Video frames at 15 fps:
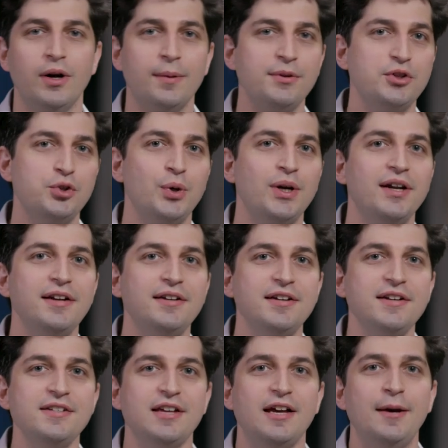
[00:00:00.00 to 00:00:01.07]
Welcome to Trade
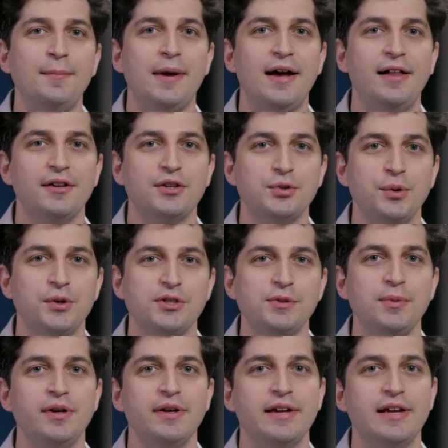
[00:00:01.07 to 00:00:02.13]
Ideas. I'm Alex
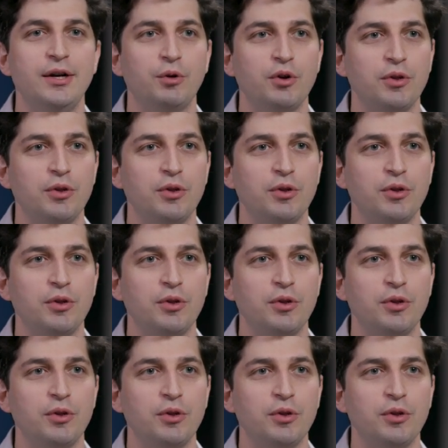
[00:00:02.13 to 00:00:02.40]
Rosenberg here